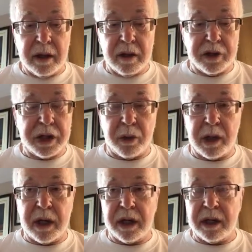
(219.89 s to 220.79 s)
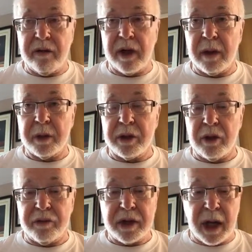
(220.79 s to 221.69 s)
consequently in the development
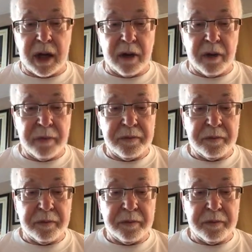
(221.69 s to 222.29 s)
of tango.